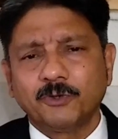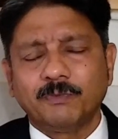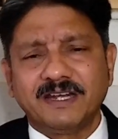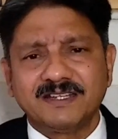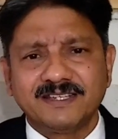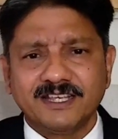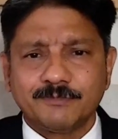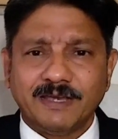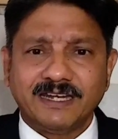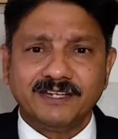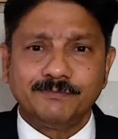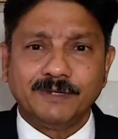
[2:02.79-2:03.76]
might say is
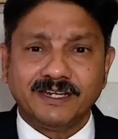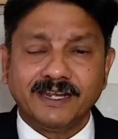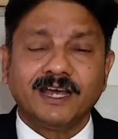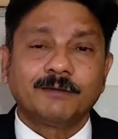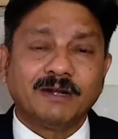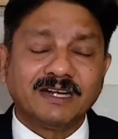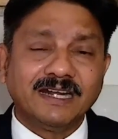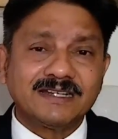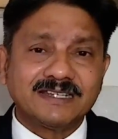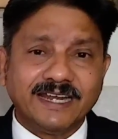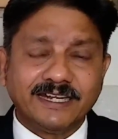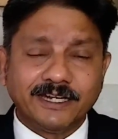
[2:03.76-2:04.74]
management gyan. But let's
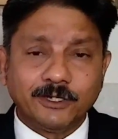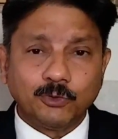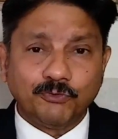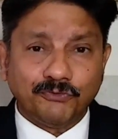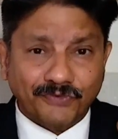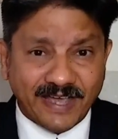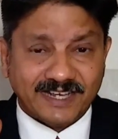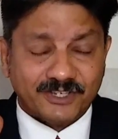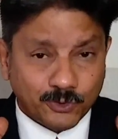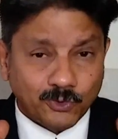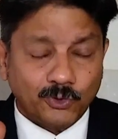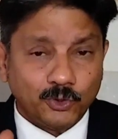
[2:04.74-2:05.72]
get into facts.
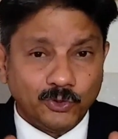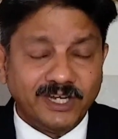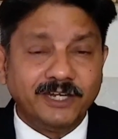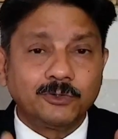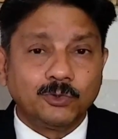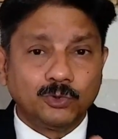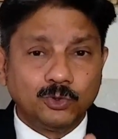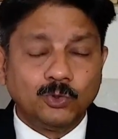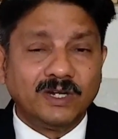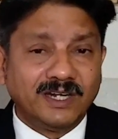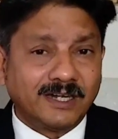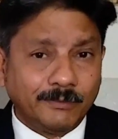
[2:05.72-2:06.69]
You need to do
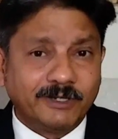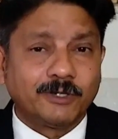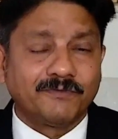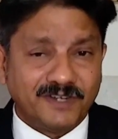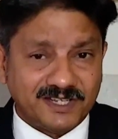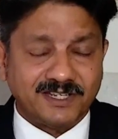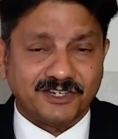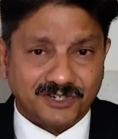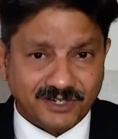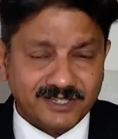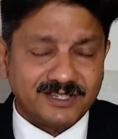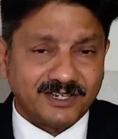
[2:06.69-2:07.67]
a little bit of
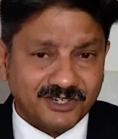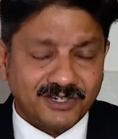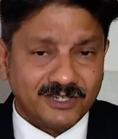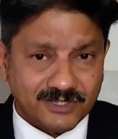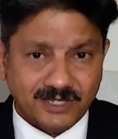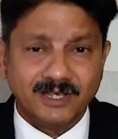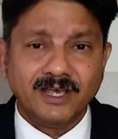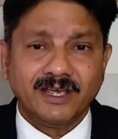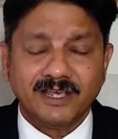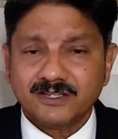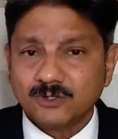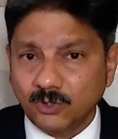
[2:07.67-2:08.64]
dissection. Dissection is
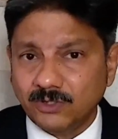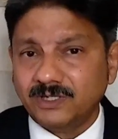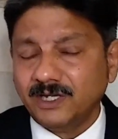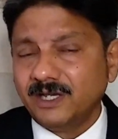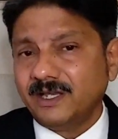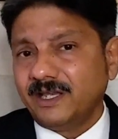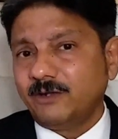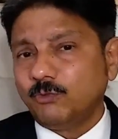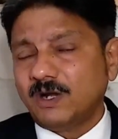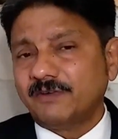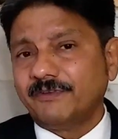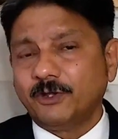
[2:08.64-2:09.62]
good in
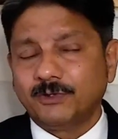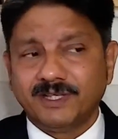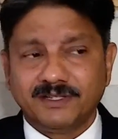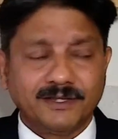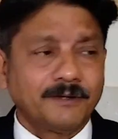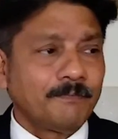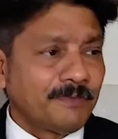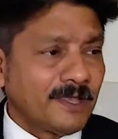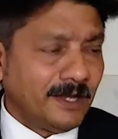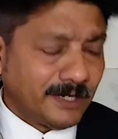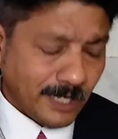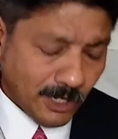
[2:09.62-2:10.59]
one way or the other.
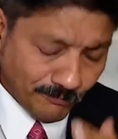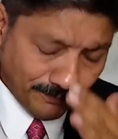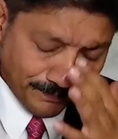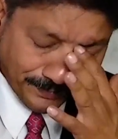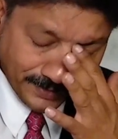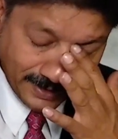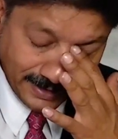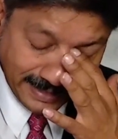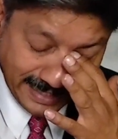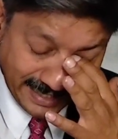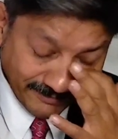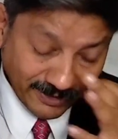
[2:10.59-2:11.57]
Now,
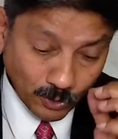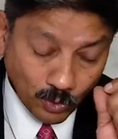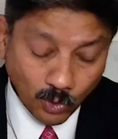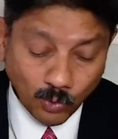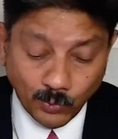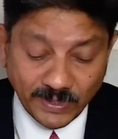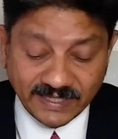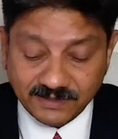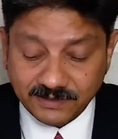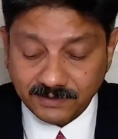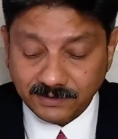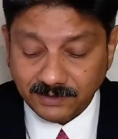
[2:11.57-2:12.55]
I will go
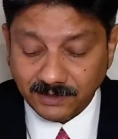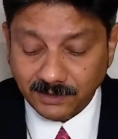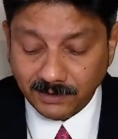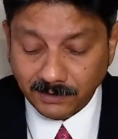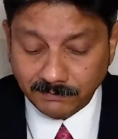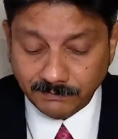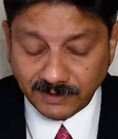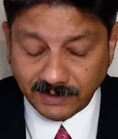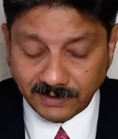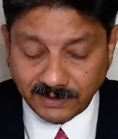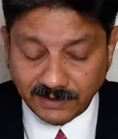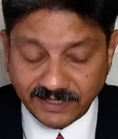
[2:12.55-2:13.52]
with
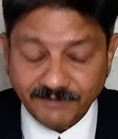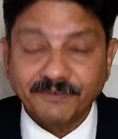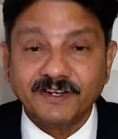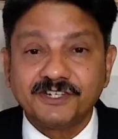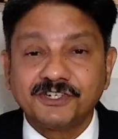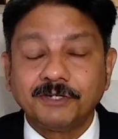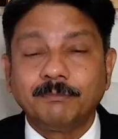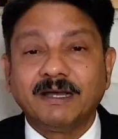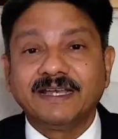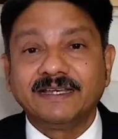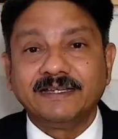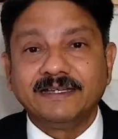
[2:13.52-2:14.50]
a definition
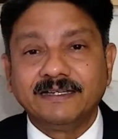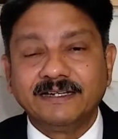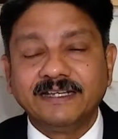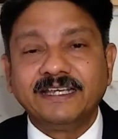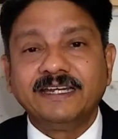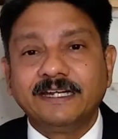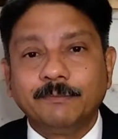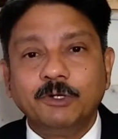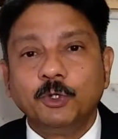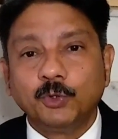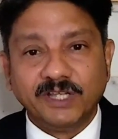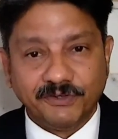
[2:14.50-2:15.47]
by Ricky
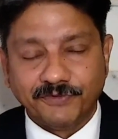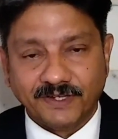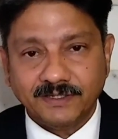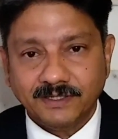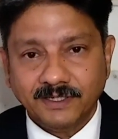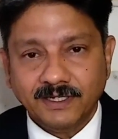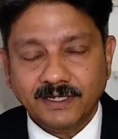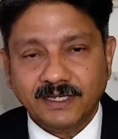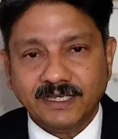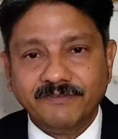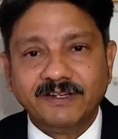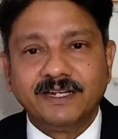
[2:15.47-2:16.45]
W Griffin
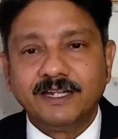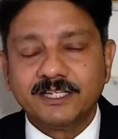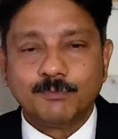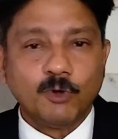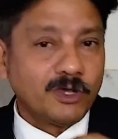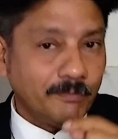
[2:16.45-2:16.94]
given in his book